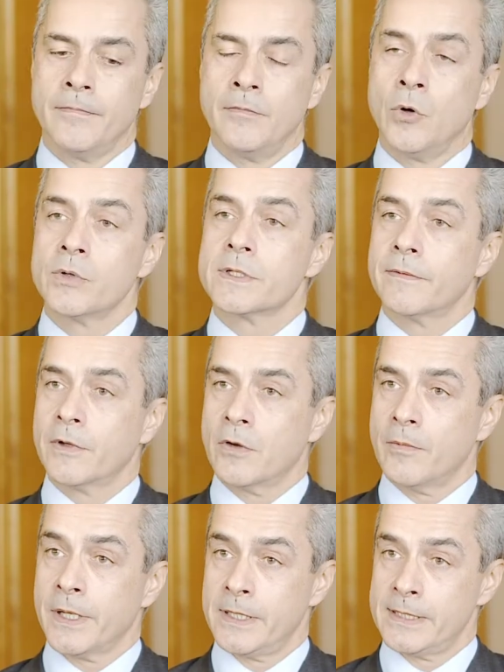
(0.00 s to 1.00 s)
Most of the
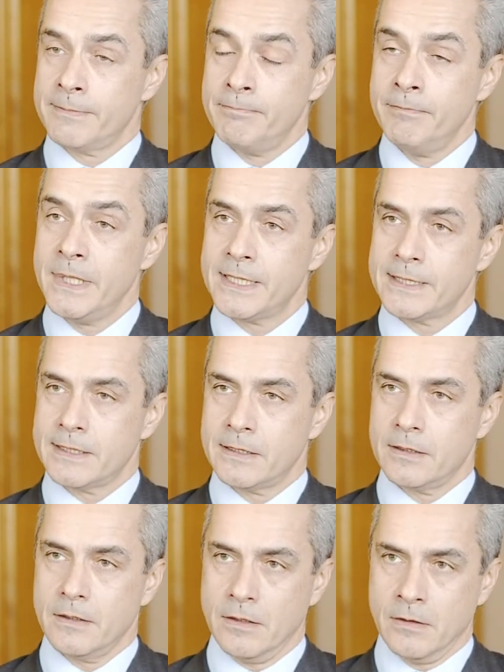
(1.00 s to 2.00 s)
companies
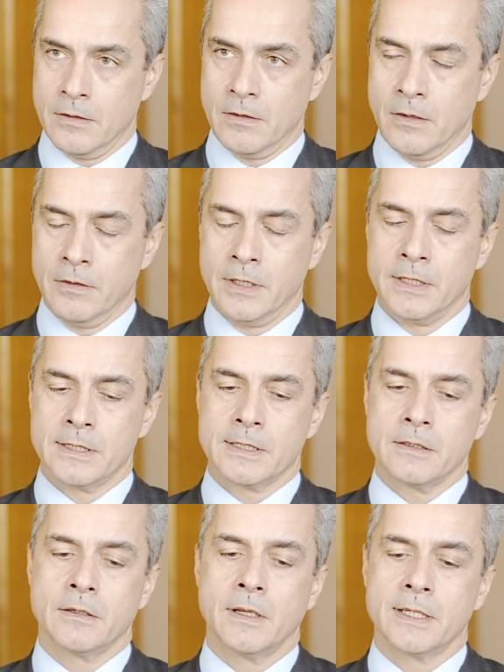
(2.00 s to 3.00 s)
missed
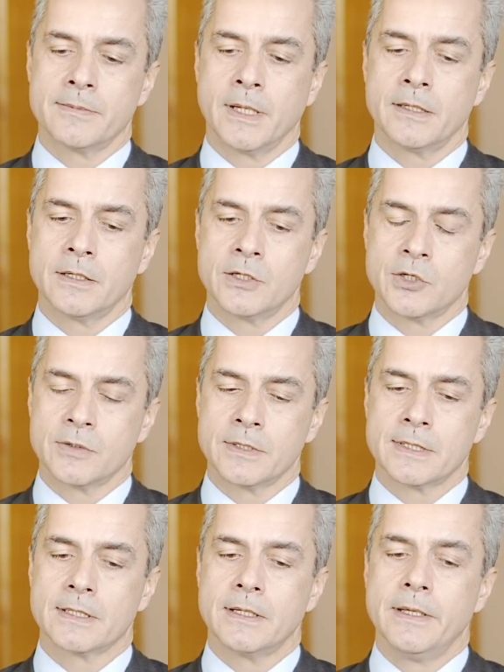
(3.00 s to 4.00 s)
earnings
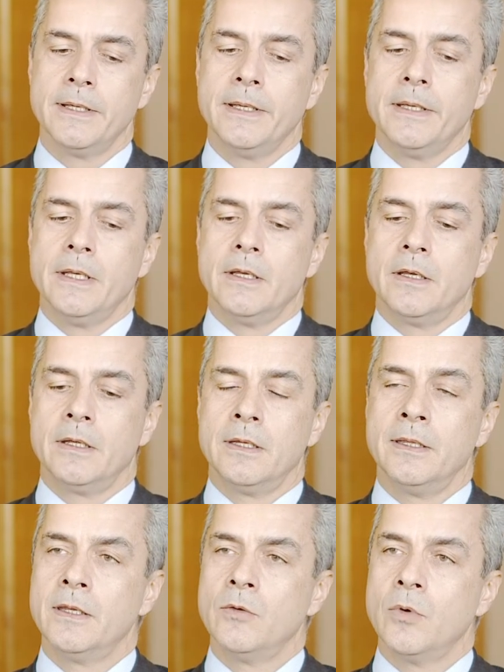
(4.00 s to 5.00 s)
expectations.
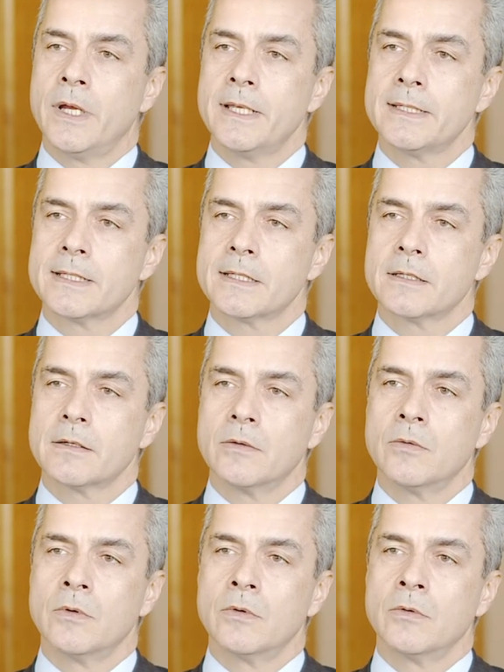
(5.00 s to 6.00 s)
In the US,
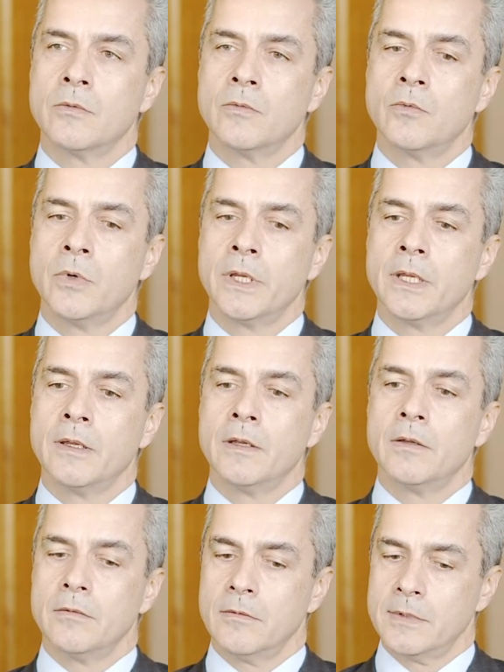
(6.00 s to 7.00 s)

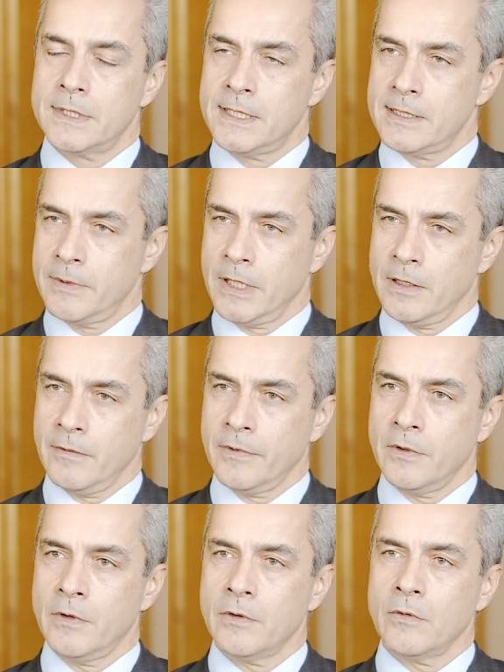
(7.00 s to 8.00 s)
since the beginning of
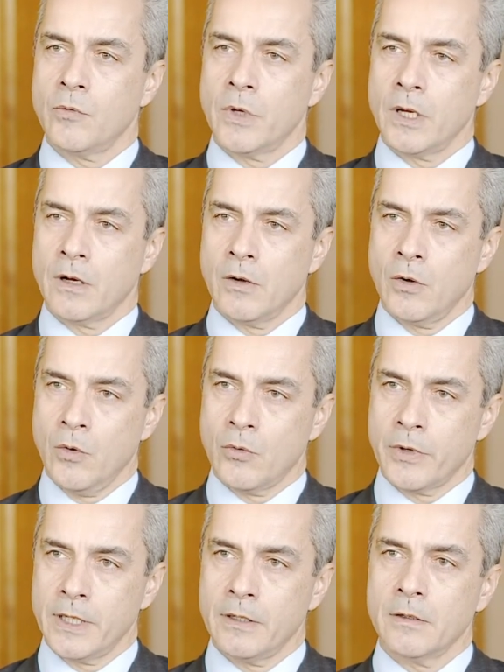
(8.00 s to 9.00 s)
the year, we are
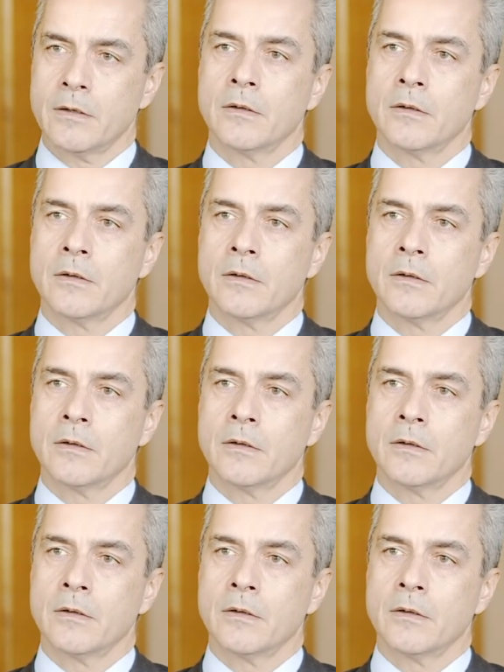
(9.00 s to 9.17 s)
lowering